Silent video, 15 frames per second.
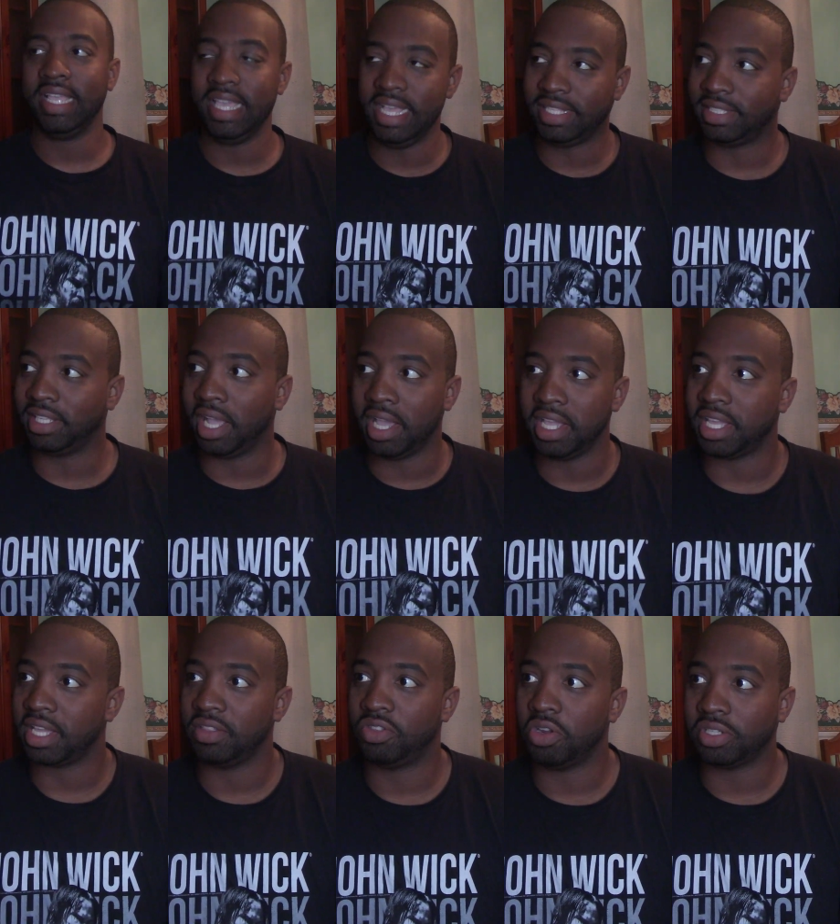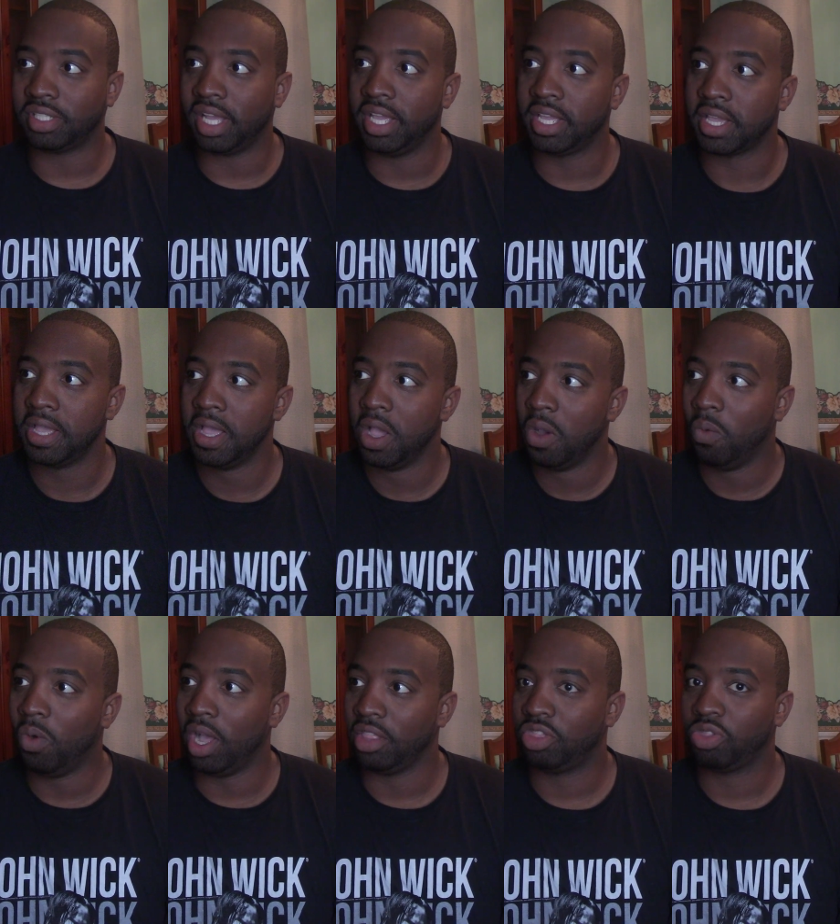It's like, there's like,
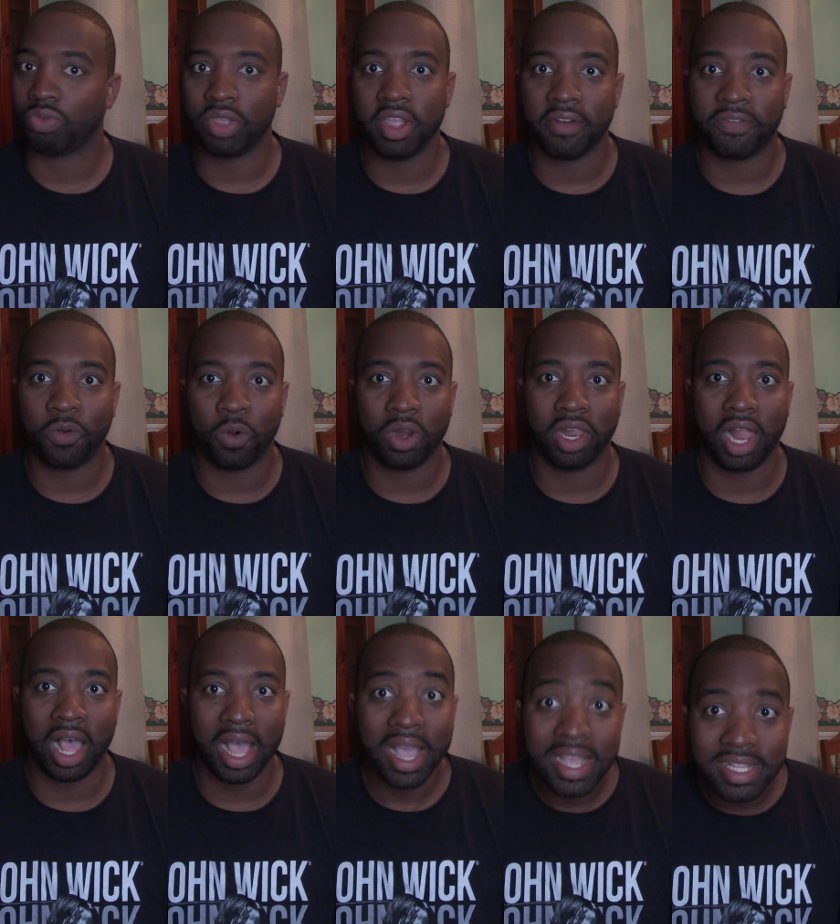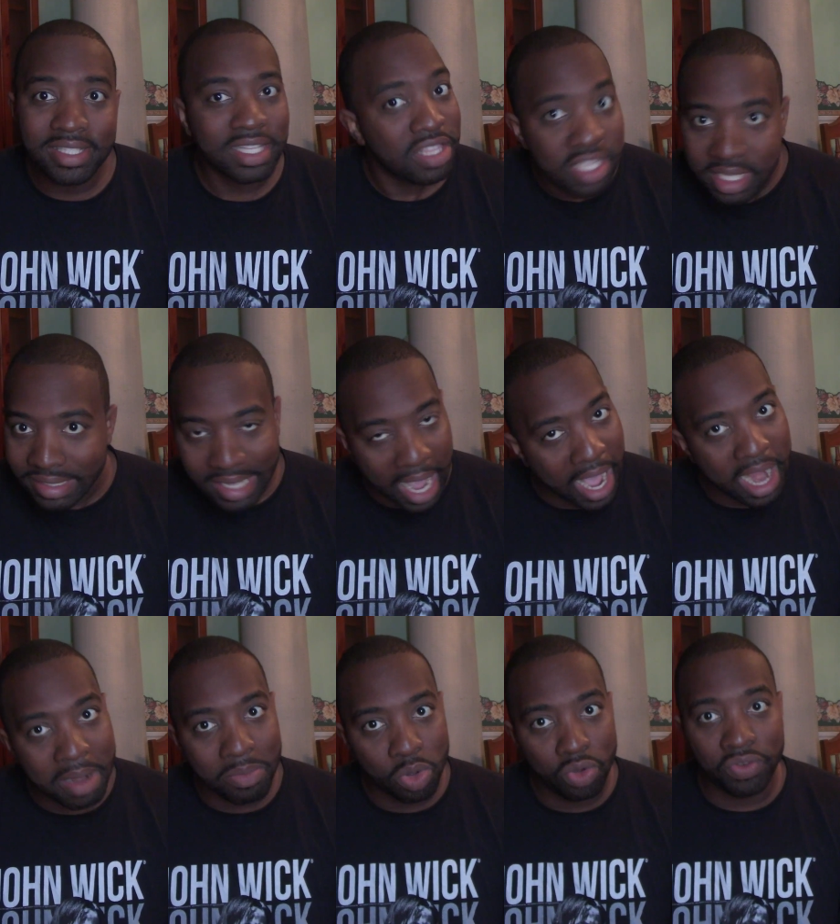what, 3 or 4 lines in the
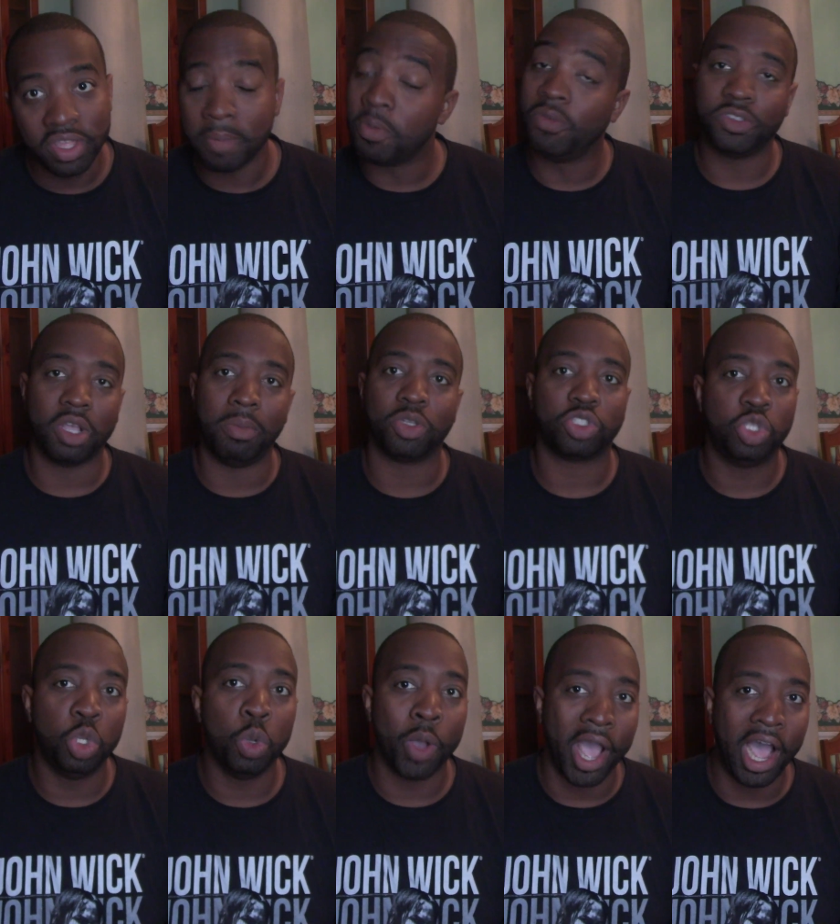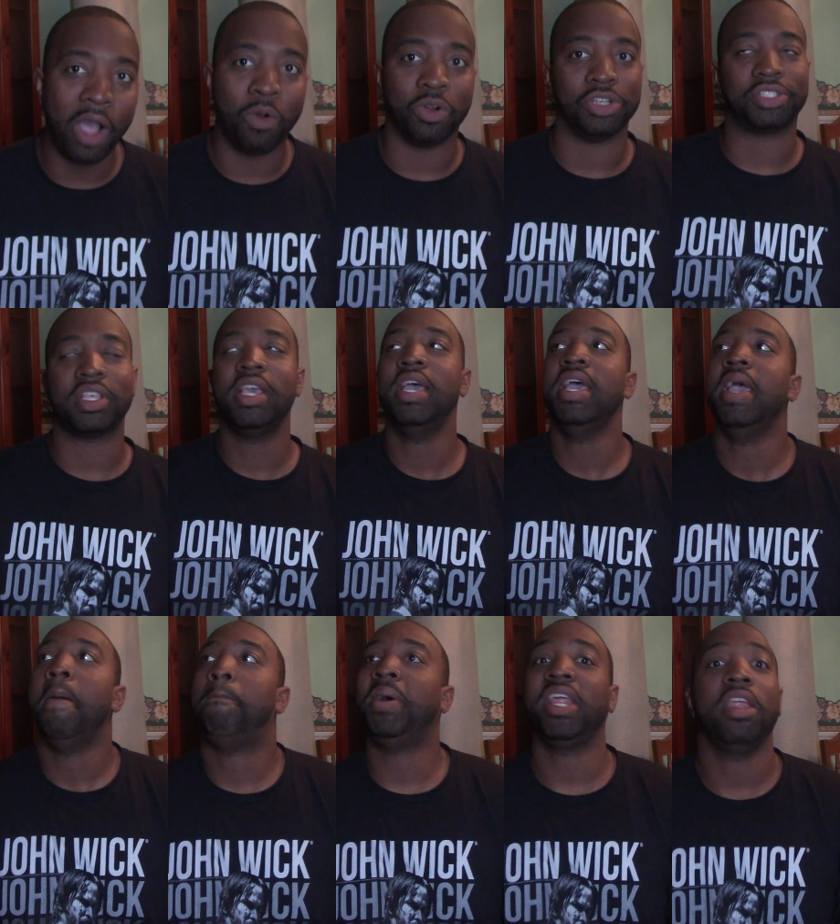entire movie? That movie's almost 2 hours.
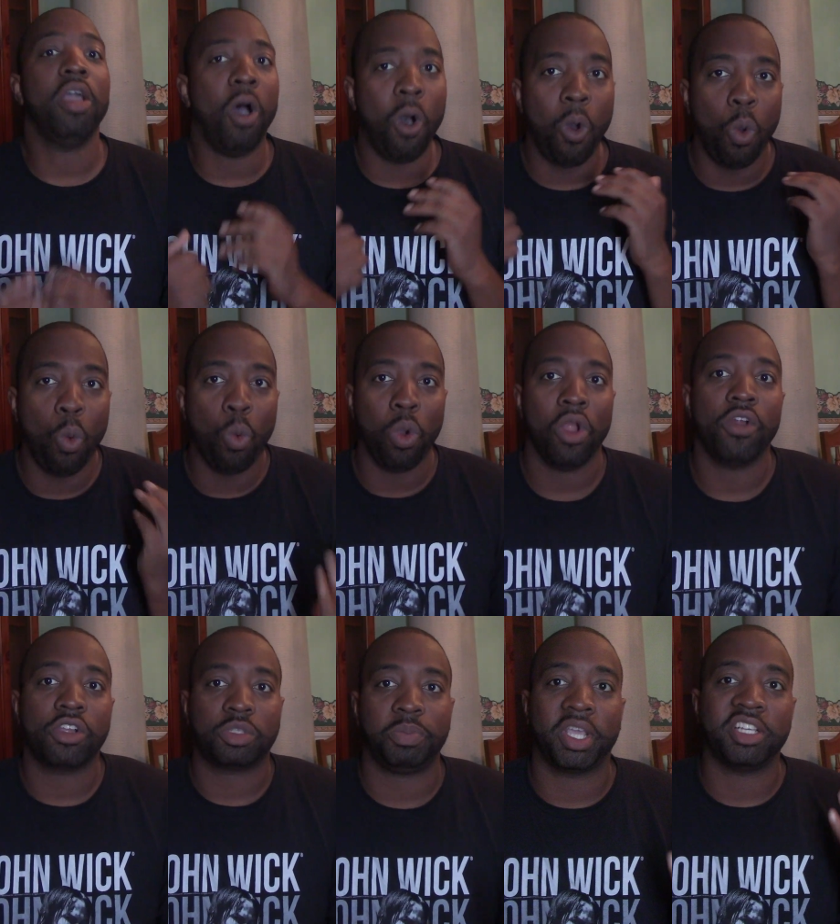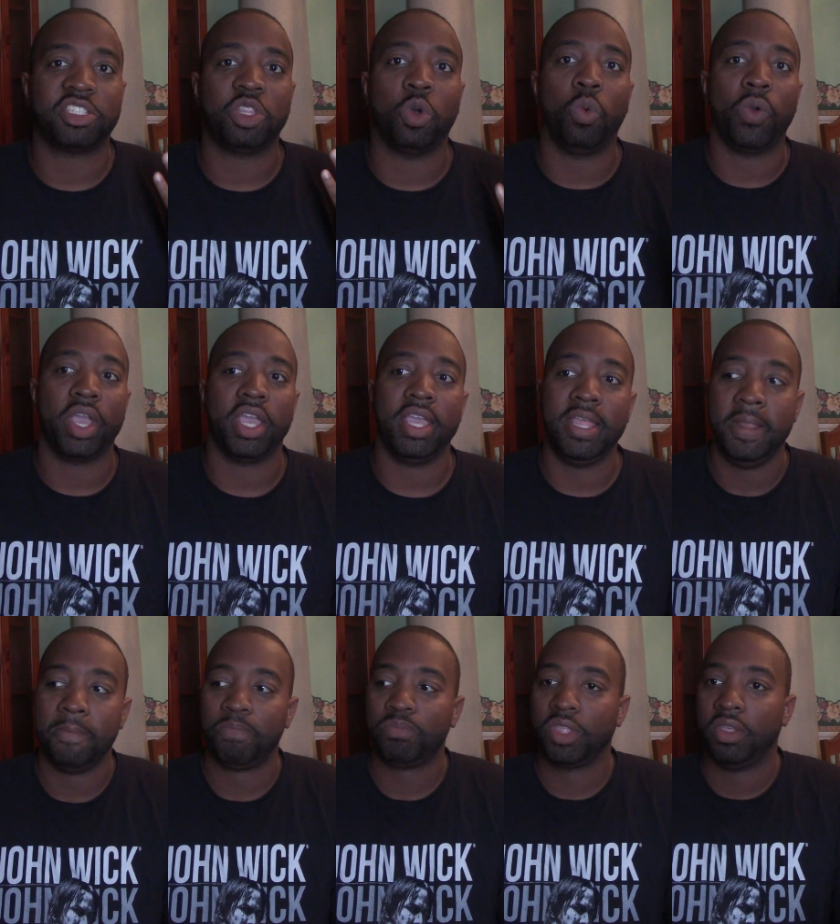But it all works because of the
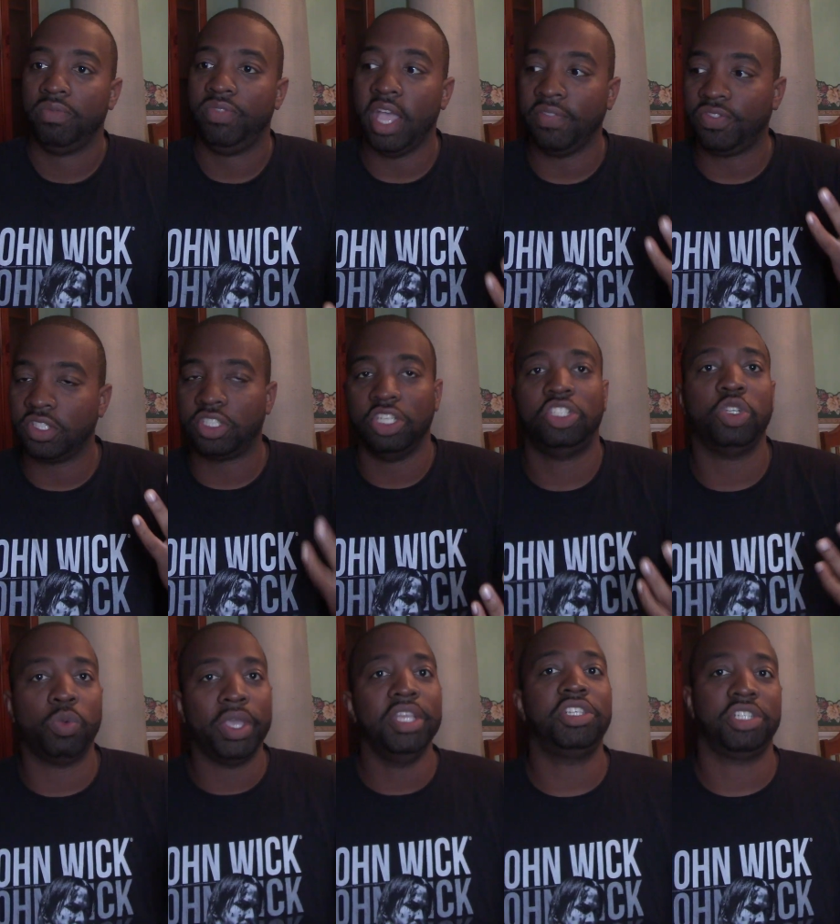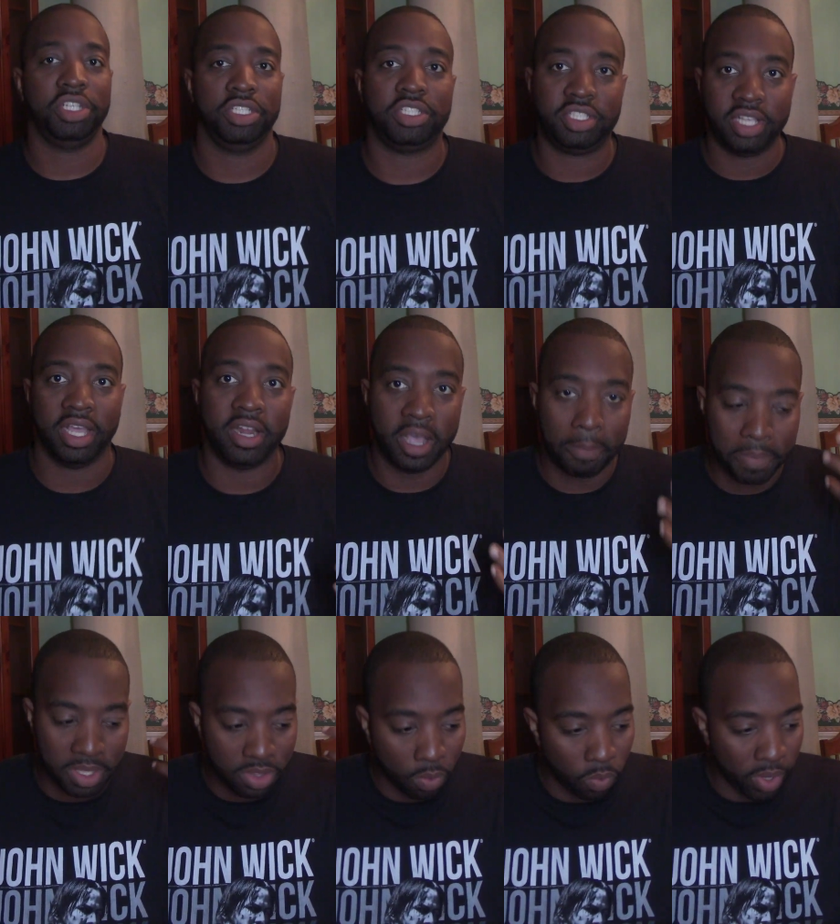way that the situation is set up
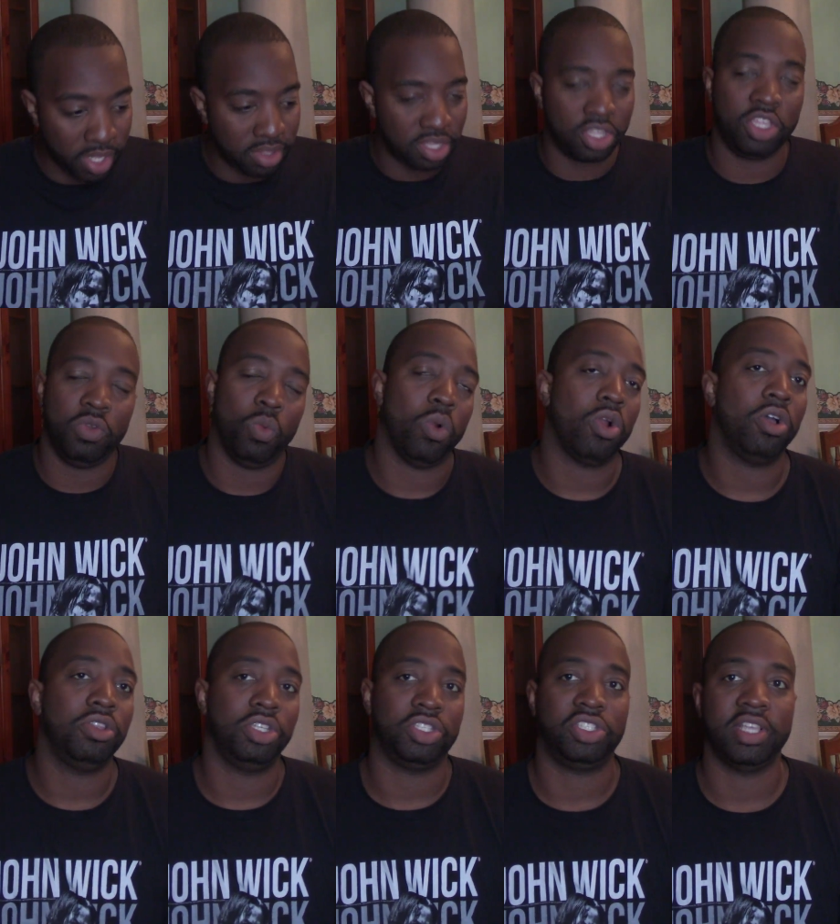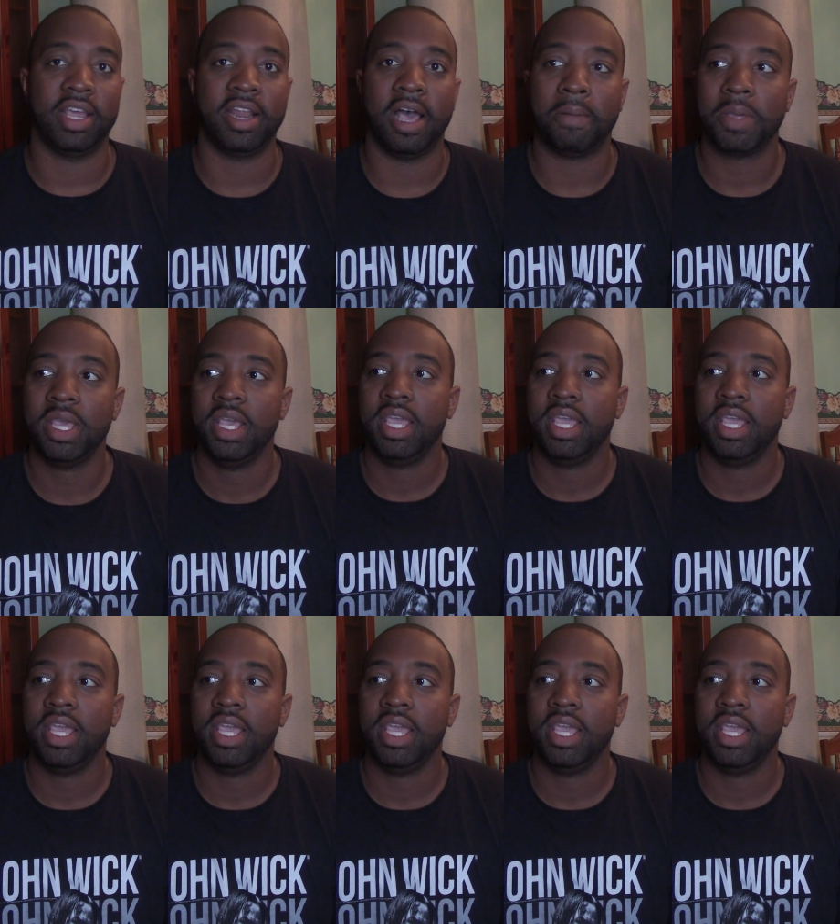and the way that the world is set up.